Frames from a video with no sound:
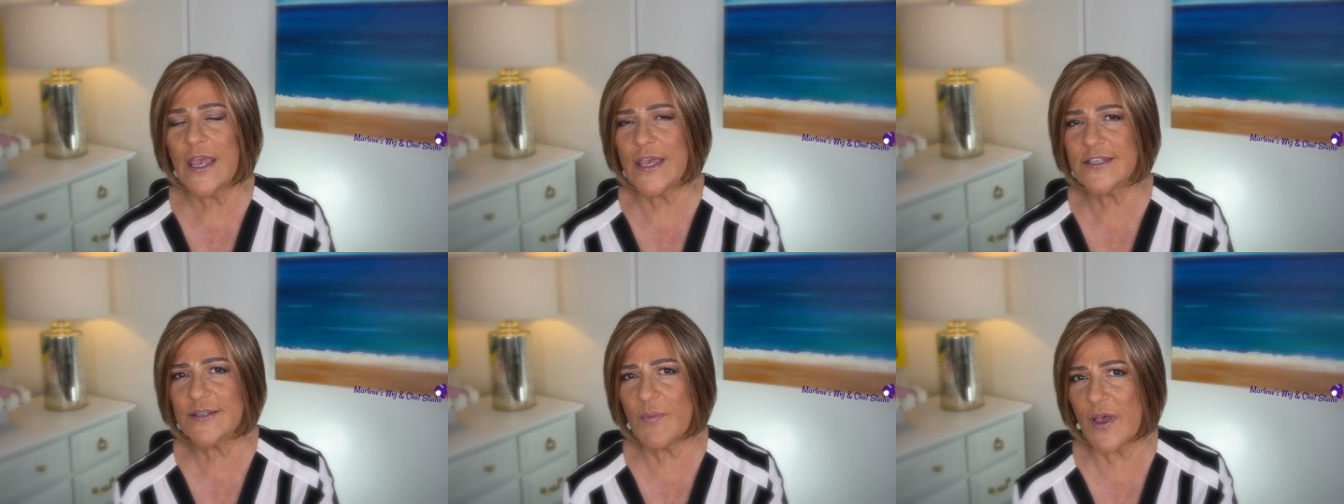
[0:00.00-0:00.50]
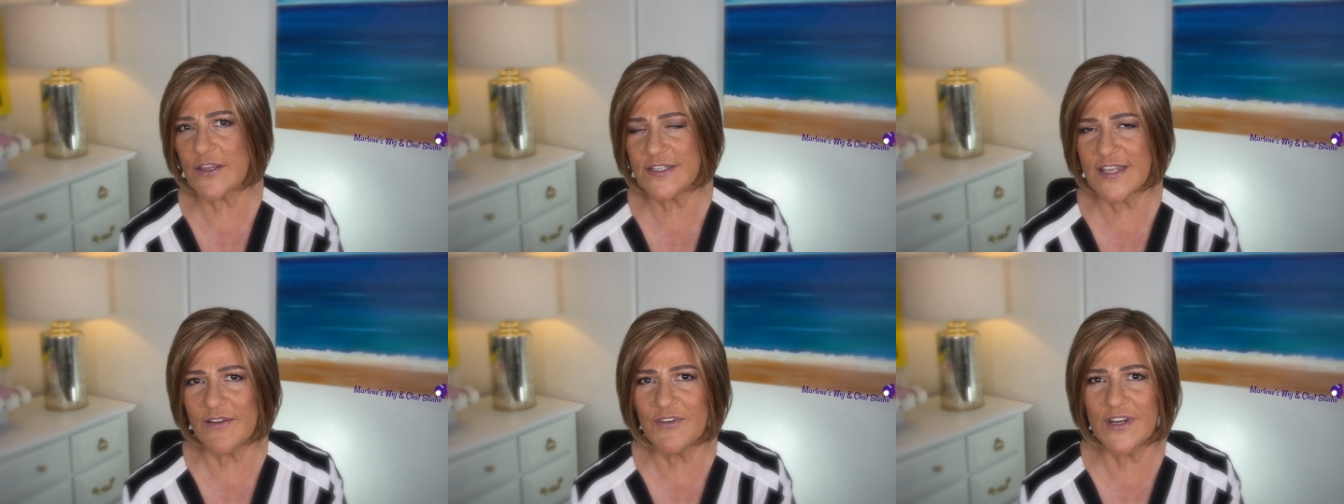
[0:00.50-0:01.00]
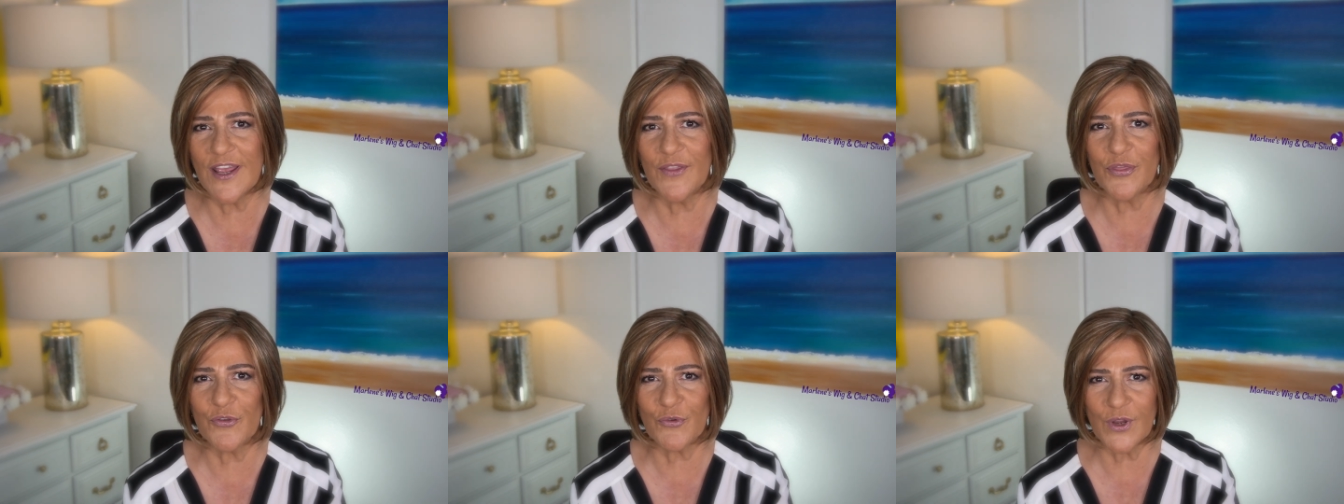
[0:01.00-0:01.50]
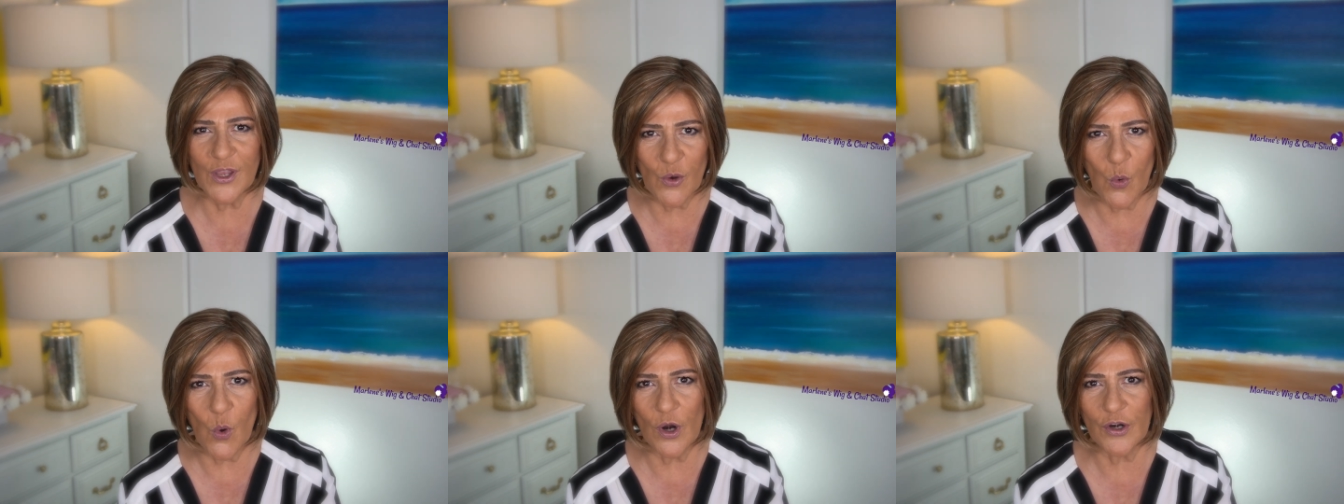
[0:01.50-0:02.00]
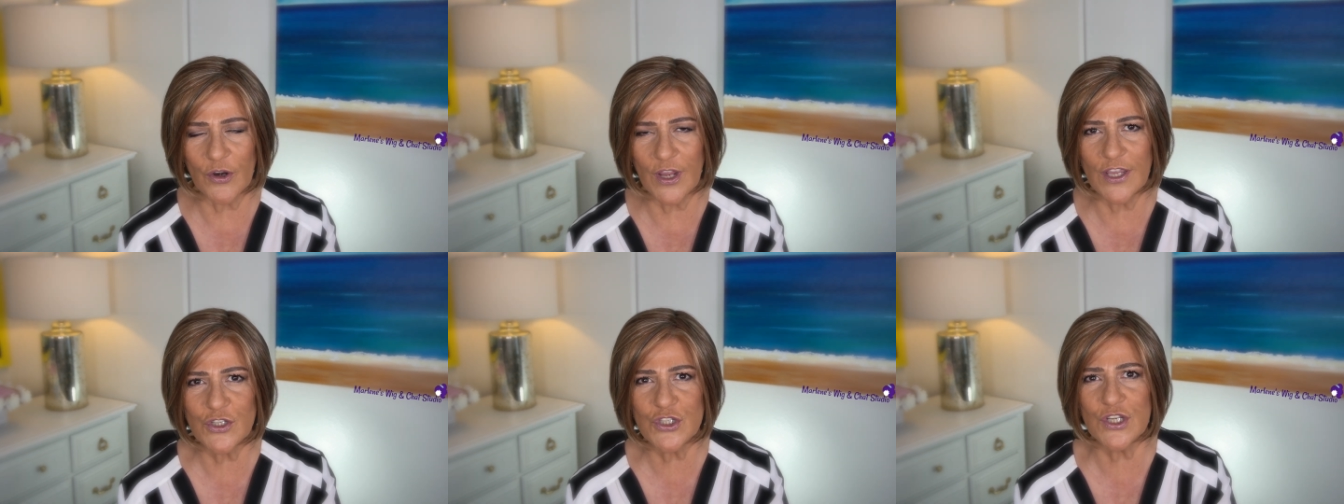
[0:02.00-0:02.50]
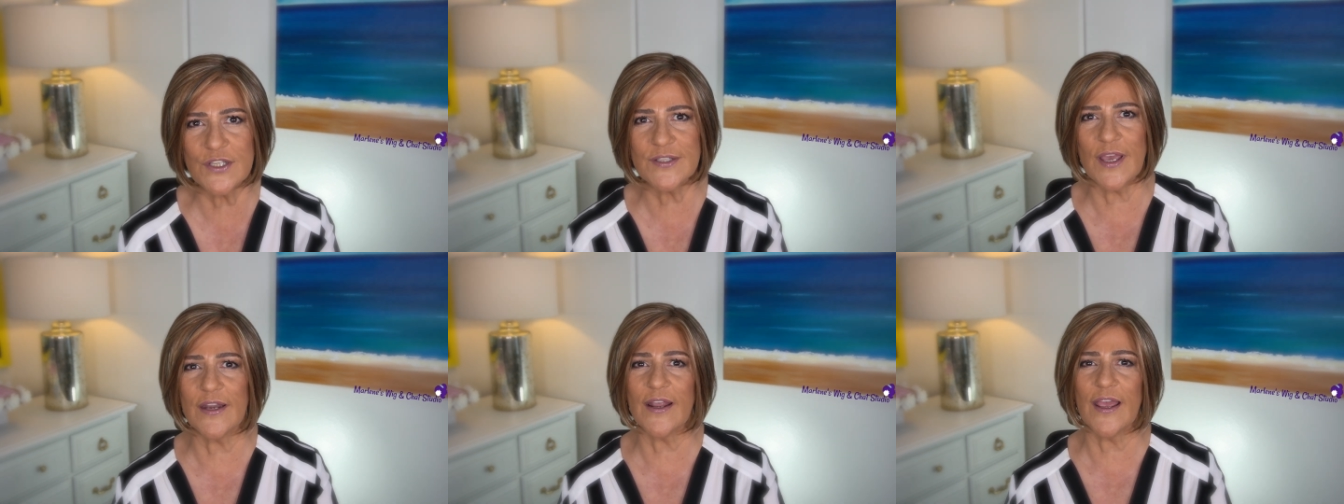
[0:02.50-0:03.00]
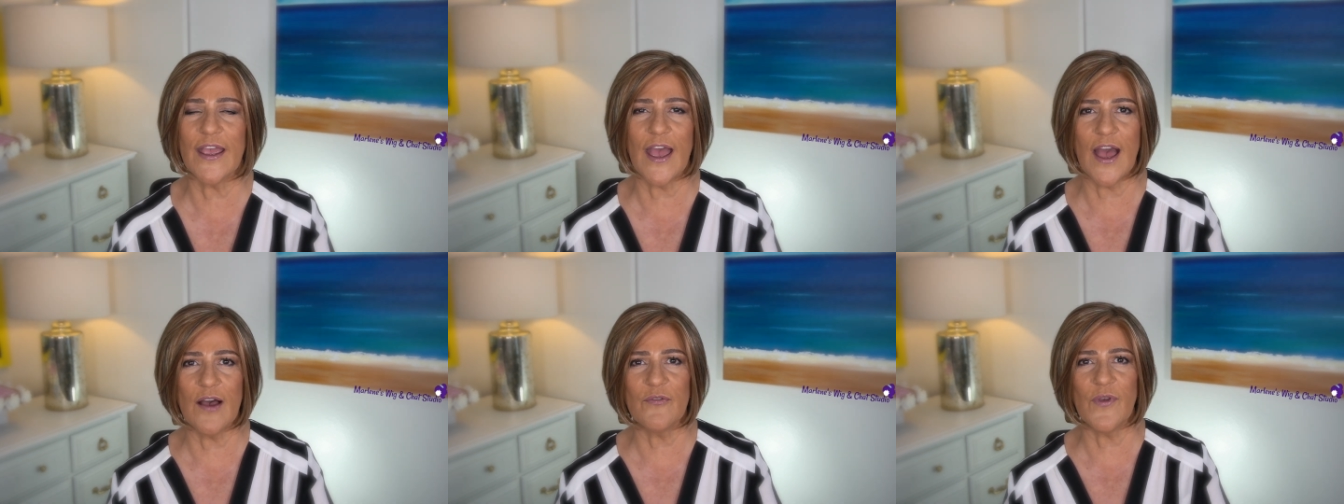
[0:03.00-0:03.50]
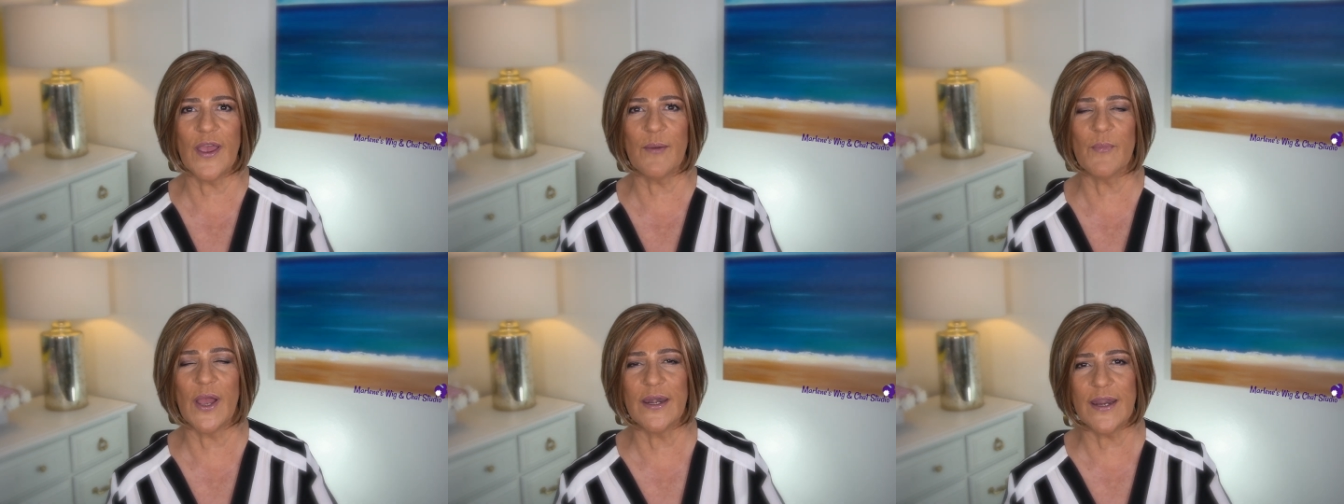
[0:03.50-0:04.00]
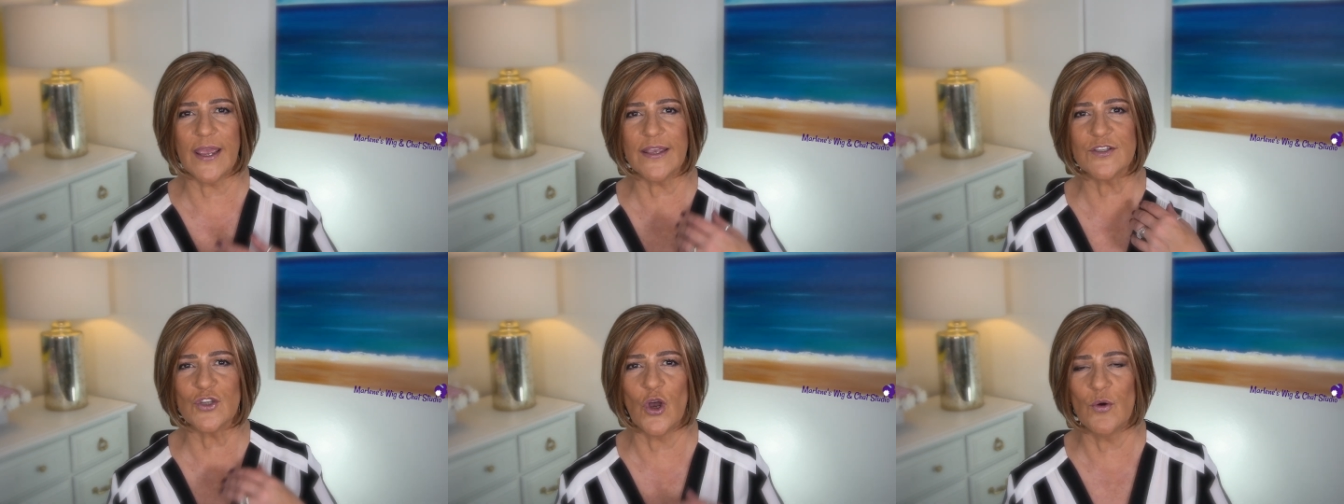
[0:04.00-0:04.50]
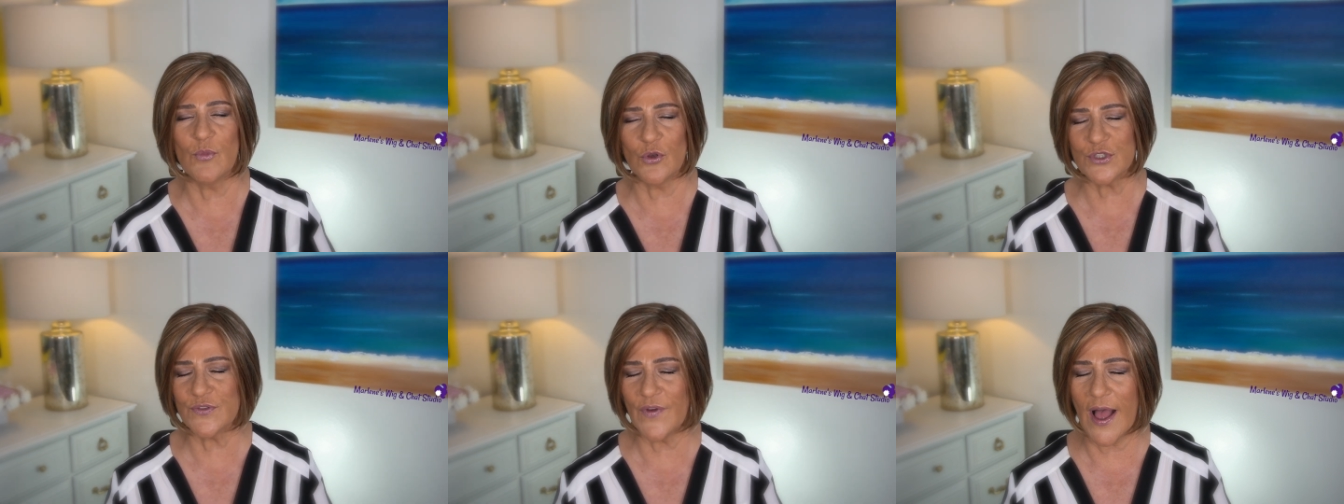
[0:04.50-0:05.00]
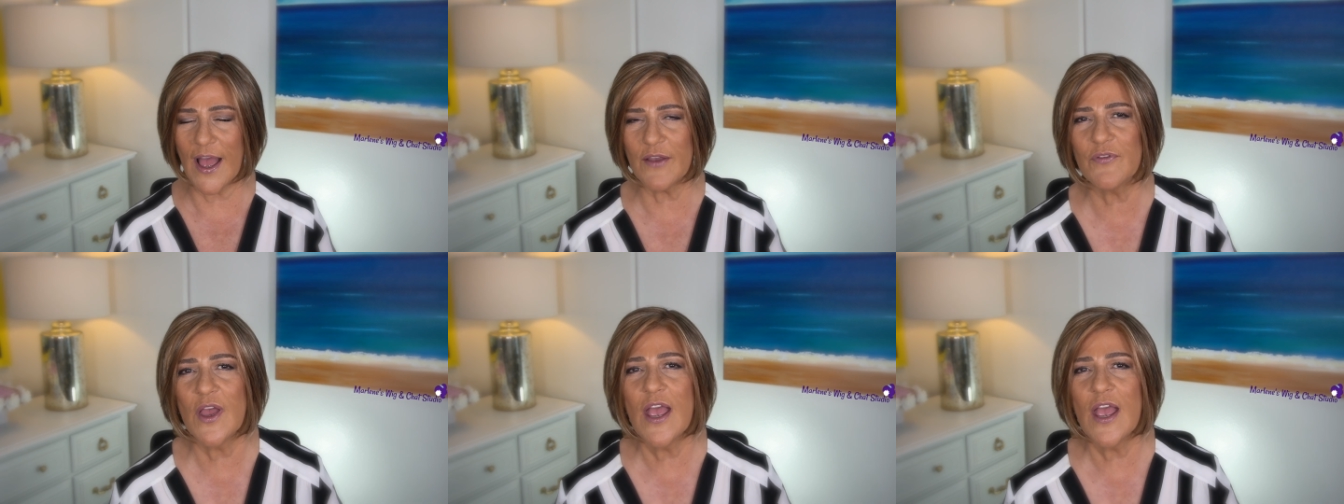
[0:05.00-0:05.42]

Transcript: is about seven and three quarter inches and I have at my neck is almost five